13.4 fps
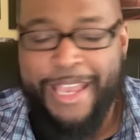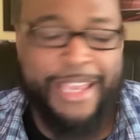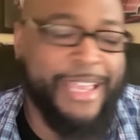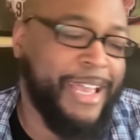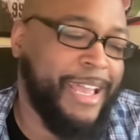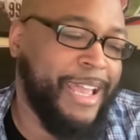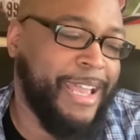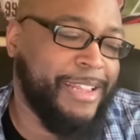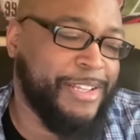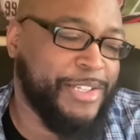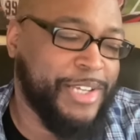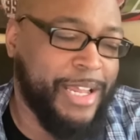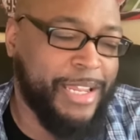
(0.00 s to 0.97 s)
a.k.a.
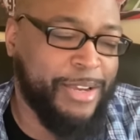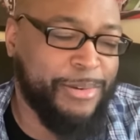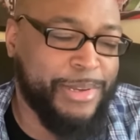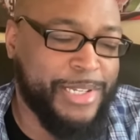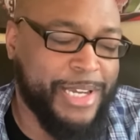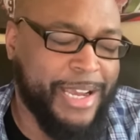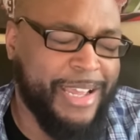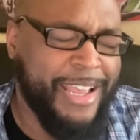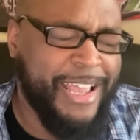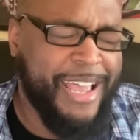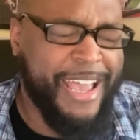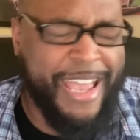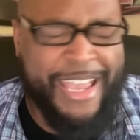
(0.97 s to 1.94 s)
the Jolly Green Giant,
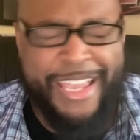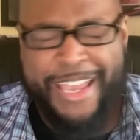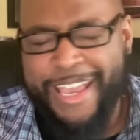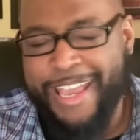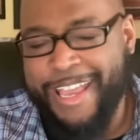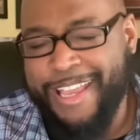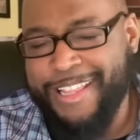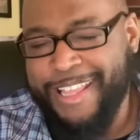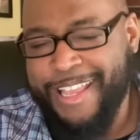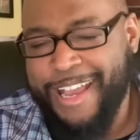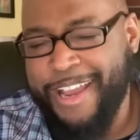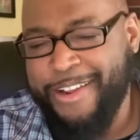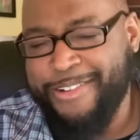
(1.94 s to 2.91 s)
a.k.a.
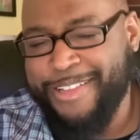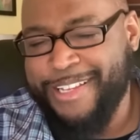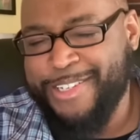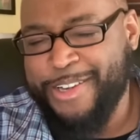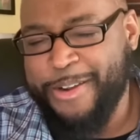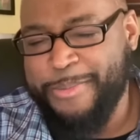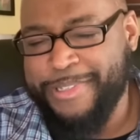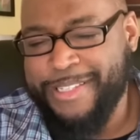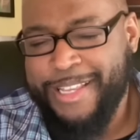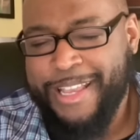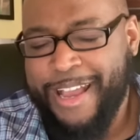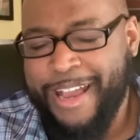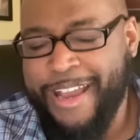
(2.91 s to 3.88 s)
the iron that sharpens
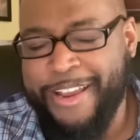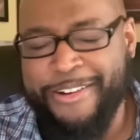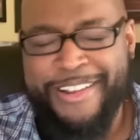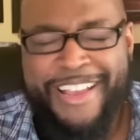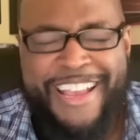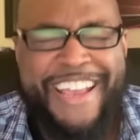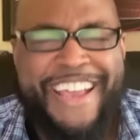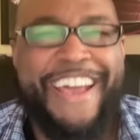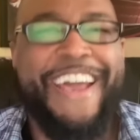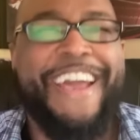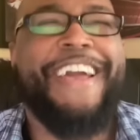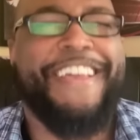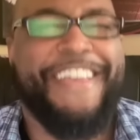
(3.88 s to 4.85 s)
the iron,
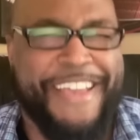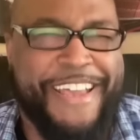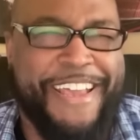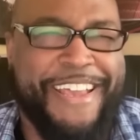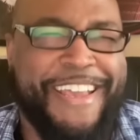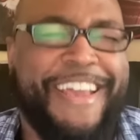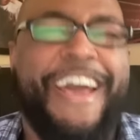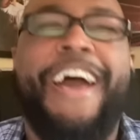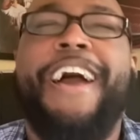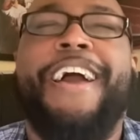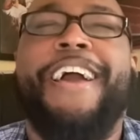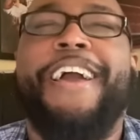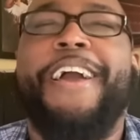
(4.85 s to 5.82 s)

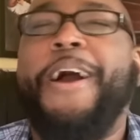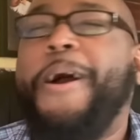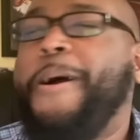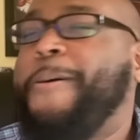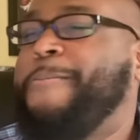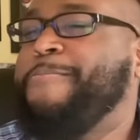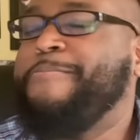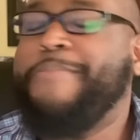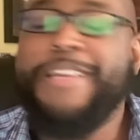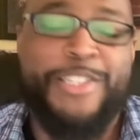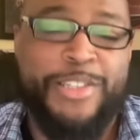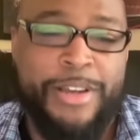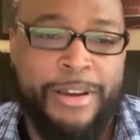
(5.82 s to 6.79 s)
a.k.a.
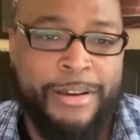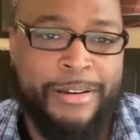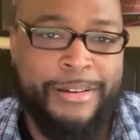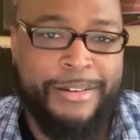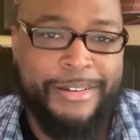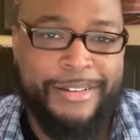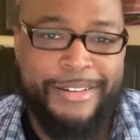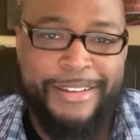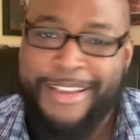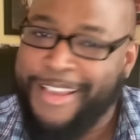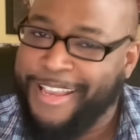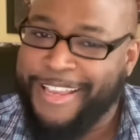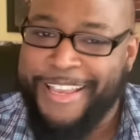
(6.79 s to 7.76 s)
Mr.
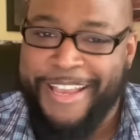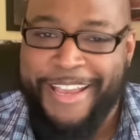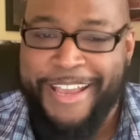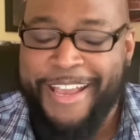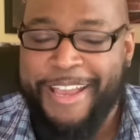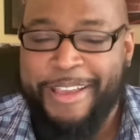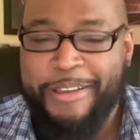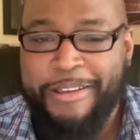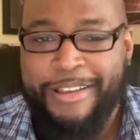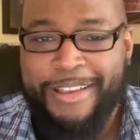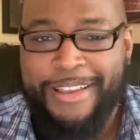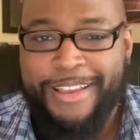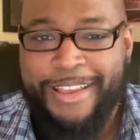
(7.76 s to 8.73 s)
a.k.a.
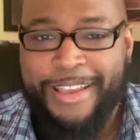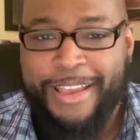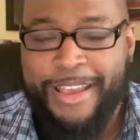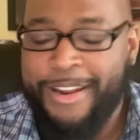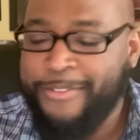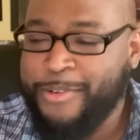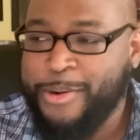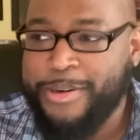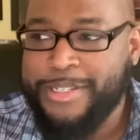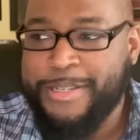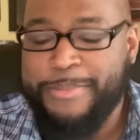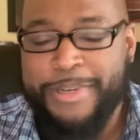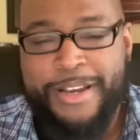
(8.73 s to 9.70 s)
And of
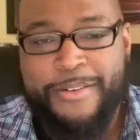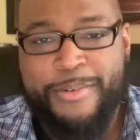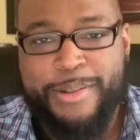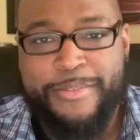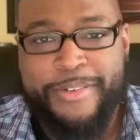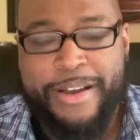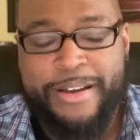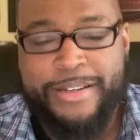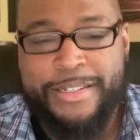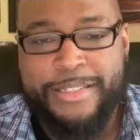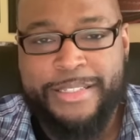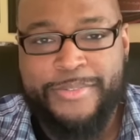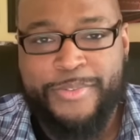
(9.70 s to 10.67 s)
course, I've been covering the
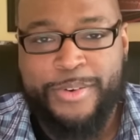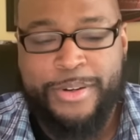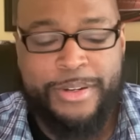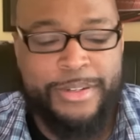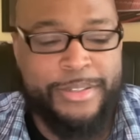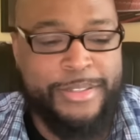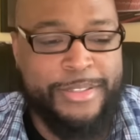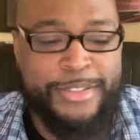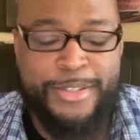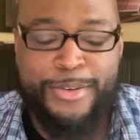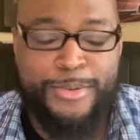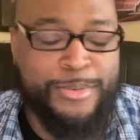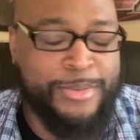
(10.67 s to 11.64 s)
Falcons for
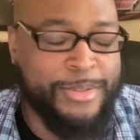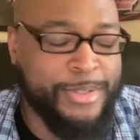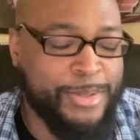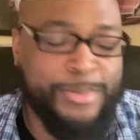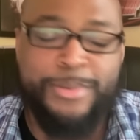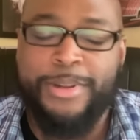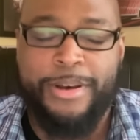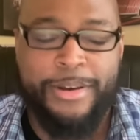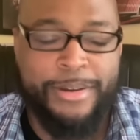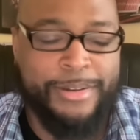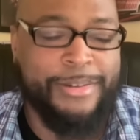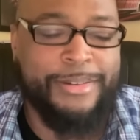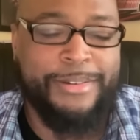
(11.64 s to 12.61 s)
too
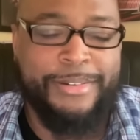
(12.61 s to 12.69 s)
long,